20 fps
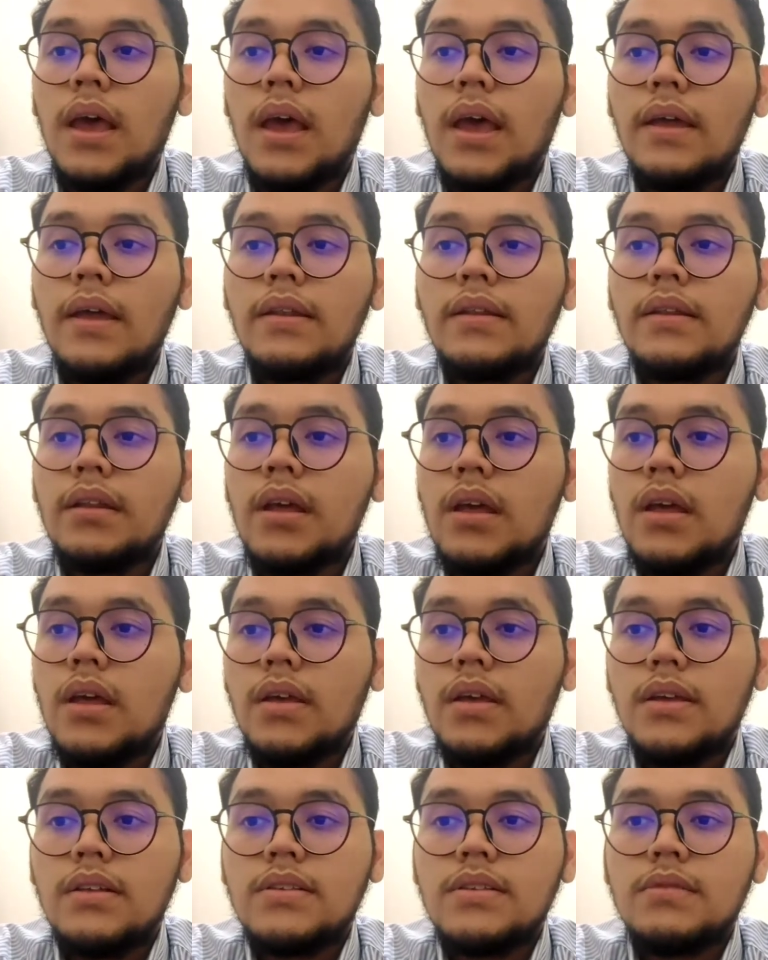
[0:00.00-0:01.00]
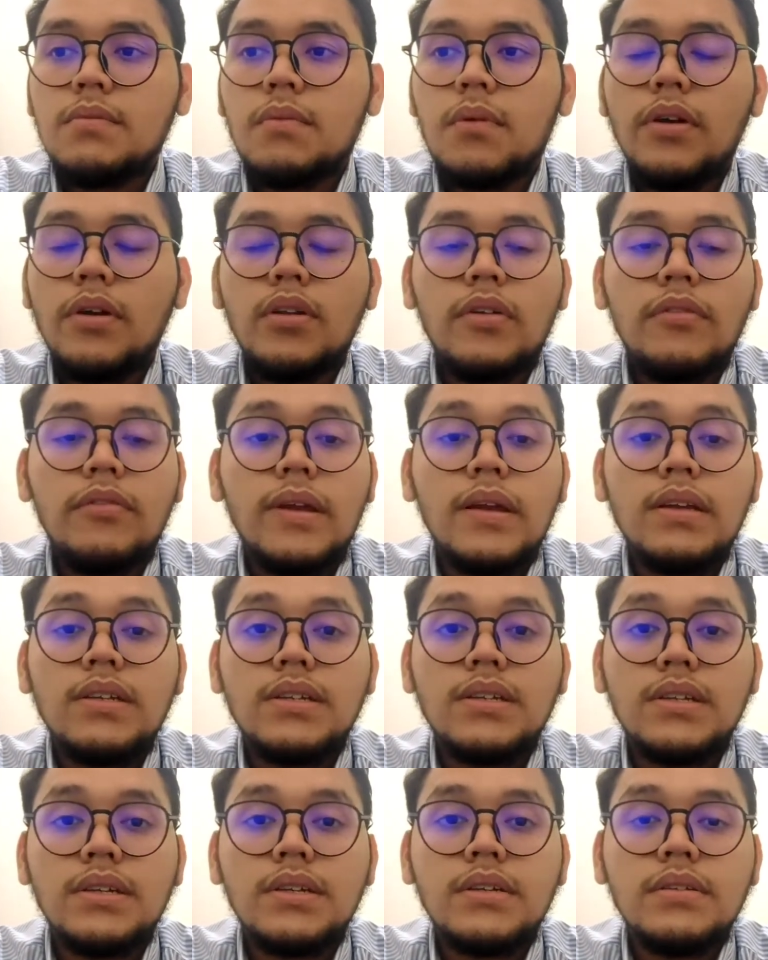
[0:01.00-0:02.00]
and its point of
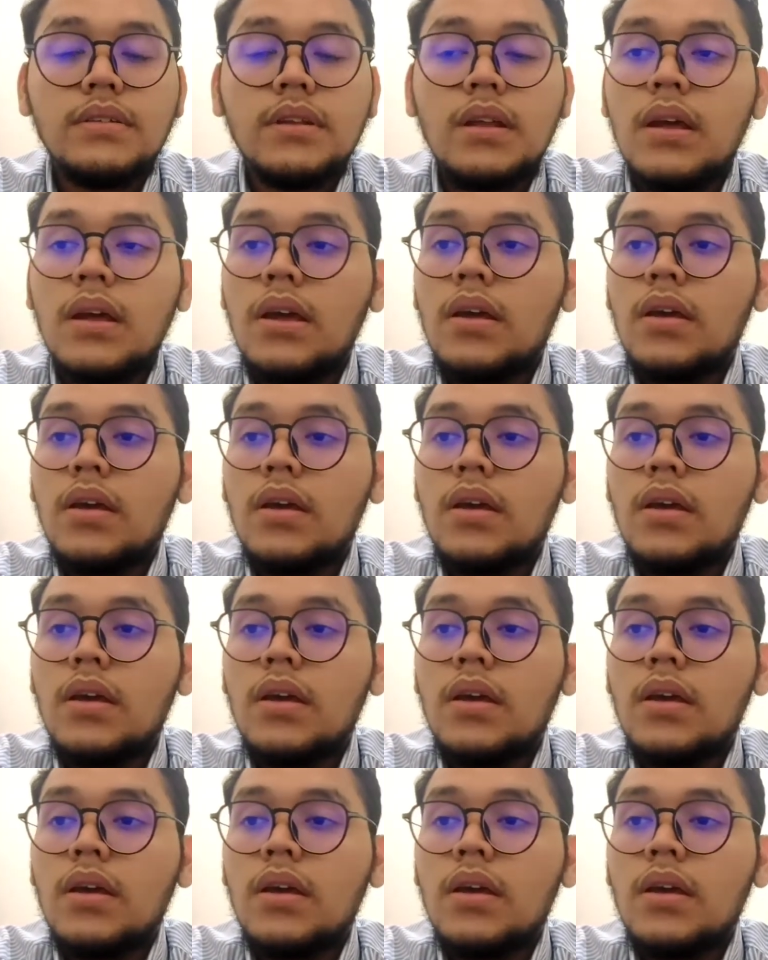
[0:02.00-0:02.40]
action,